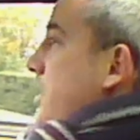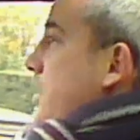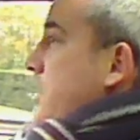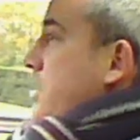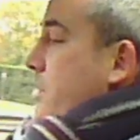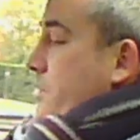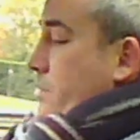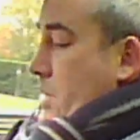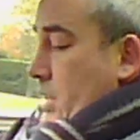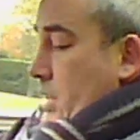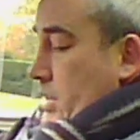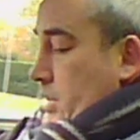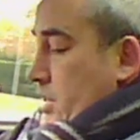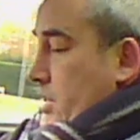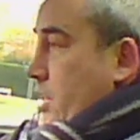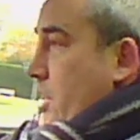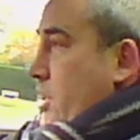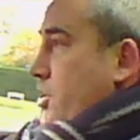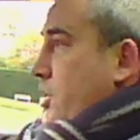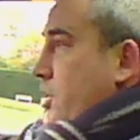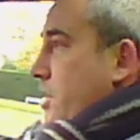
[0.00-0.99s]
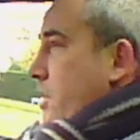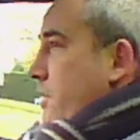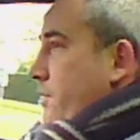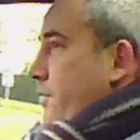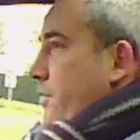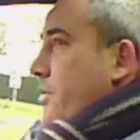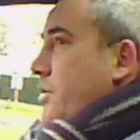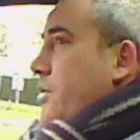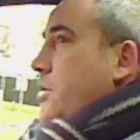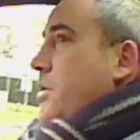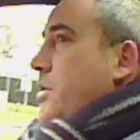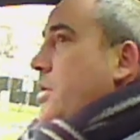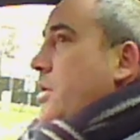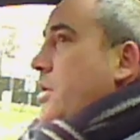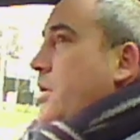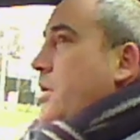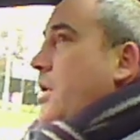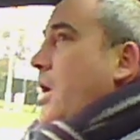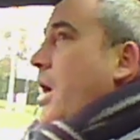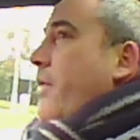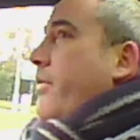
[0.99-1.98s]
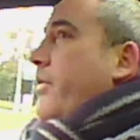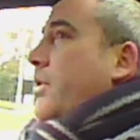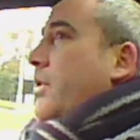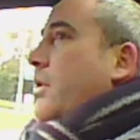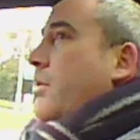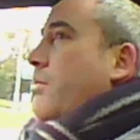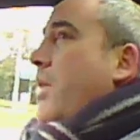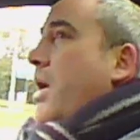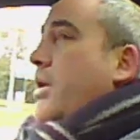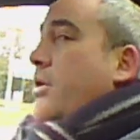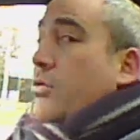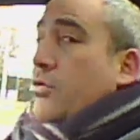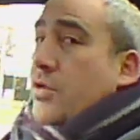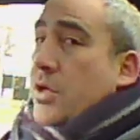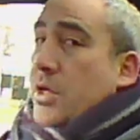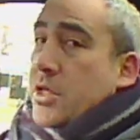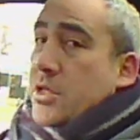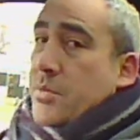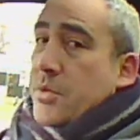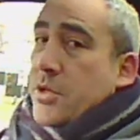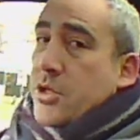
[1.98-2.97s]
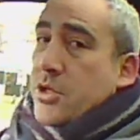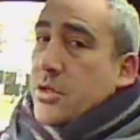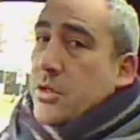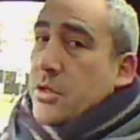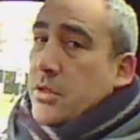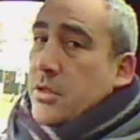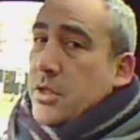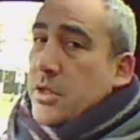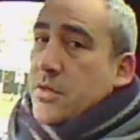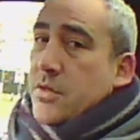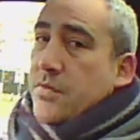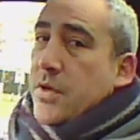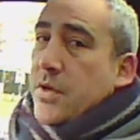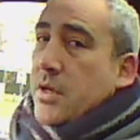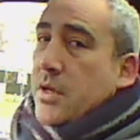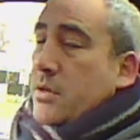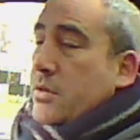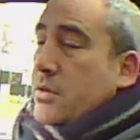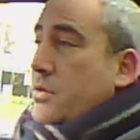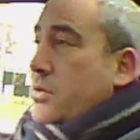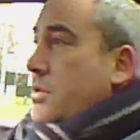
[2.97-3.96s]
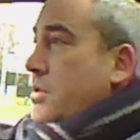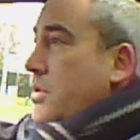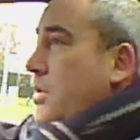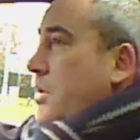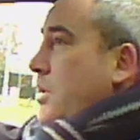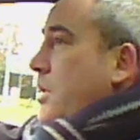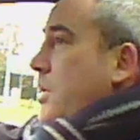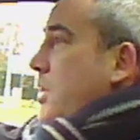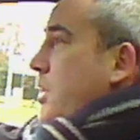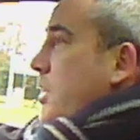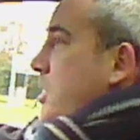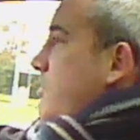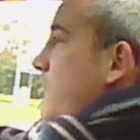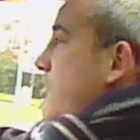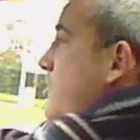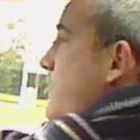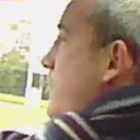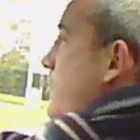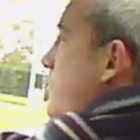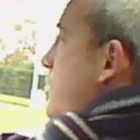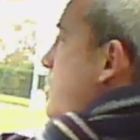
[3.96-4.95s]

is it makes such a difference having the manual transmission on these vehicles, especially